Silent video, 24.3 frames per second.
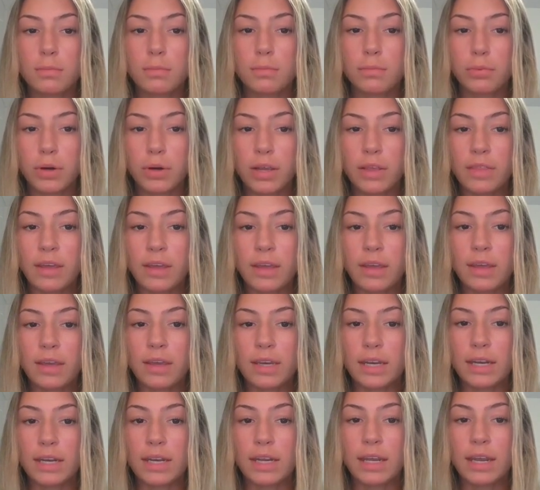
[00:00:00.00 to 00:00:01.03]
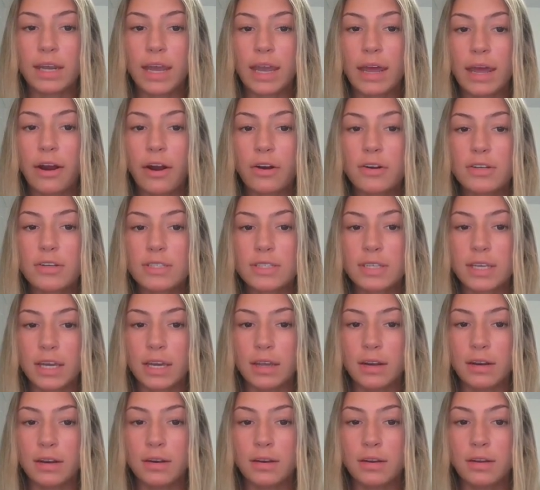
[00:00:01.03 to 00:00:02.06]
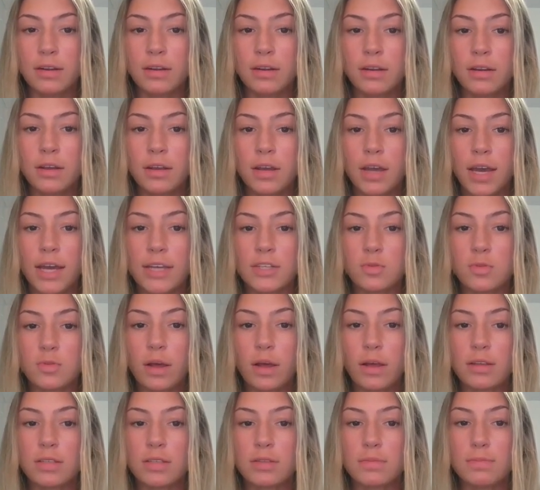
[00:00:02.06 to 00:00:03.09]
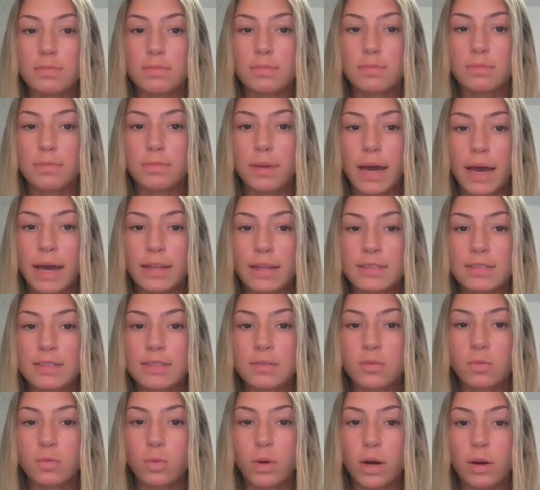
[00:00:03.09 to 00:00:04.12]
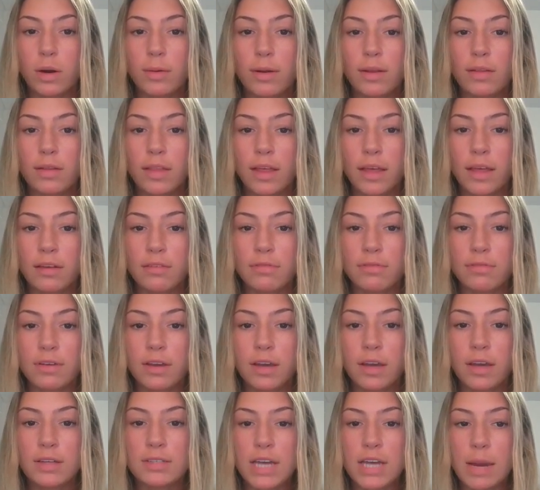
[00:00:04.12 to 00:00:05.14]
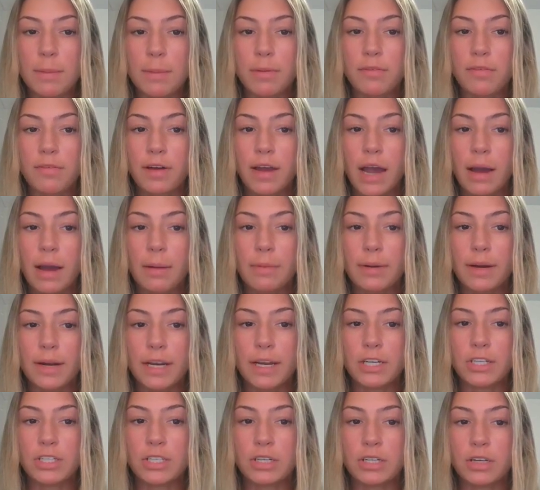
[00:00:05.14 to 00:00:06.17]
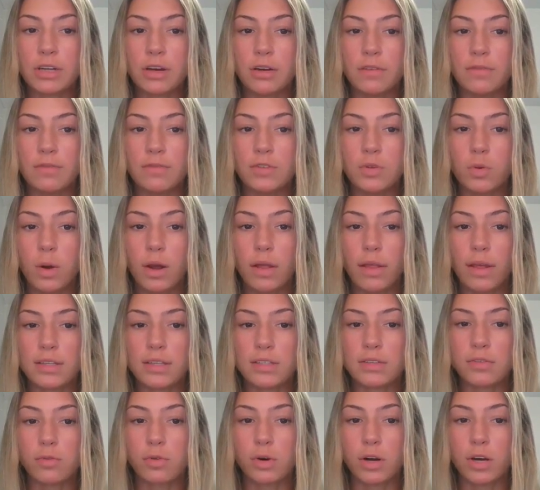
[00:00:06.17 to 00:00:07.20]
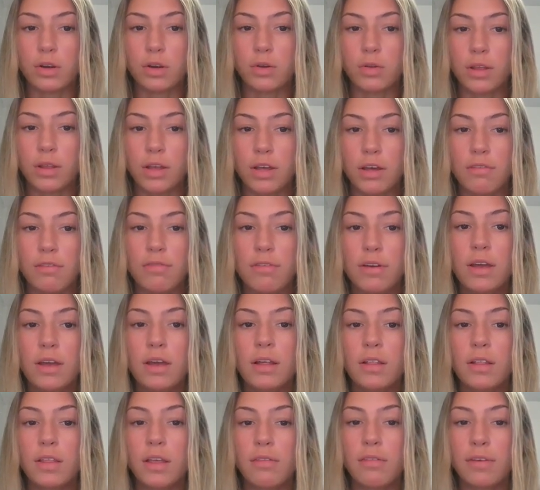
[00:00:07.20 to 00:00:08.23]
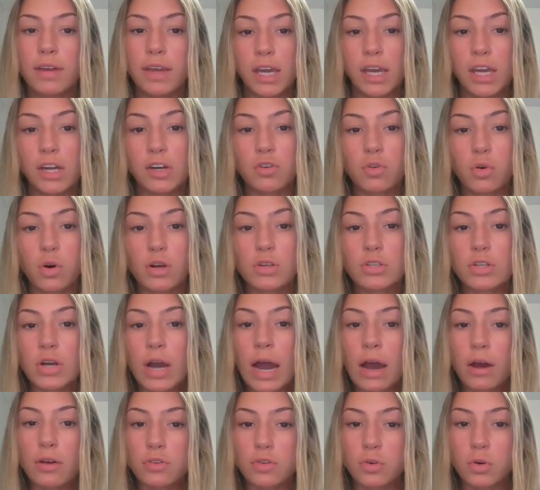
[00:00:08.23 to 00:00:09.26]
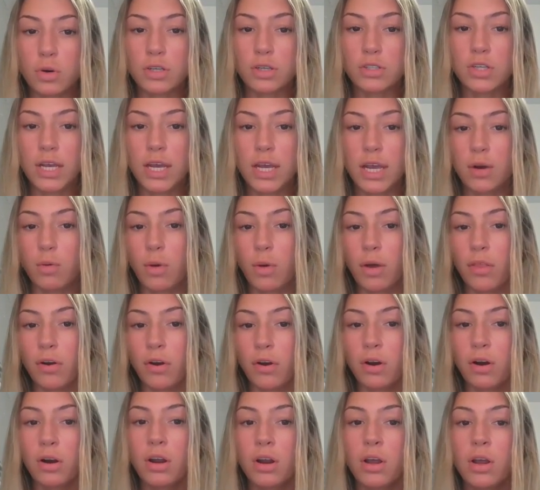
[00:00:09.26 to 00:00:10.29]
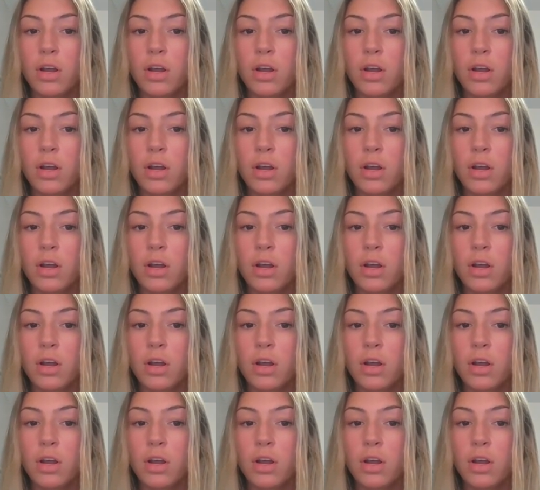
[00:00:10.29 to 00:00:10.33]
breathing, eating, and our skin, as well as pets, where we live, type of accommodation of dwellings of where you live, living indoors or outdoors, and whether